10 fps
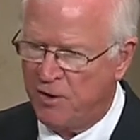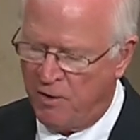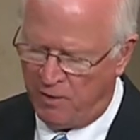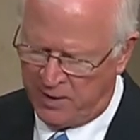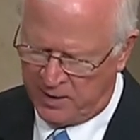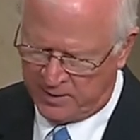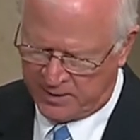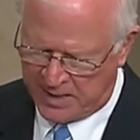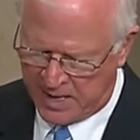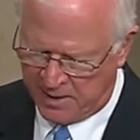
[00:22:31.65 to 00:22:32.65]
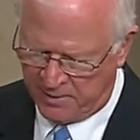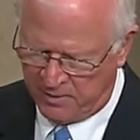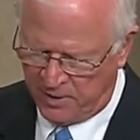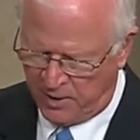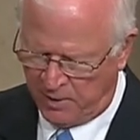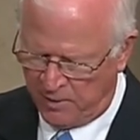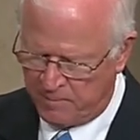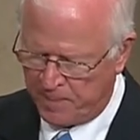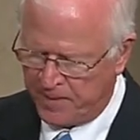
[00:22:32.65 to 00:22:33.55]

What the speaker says: early in the calendar year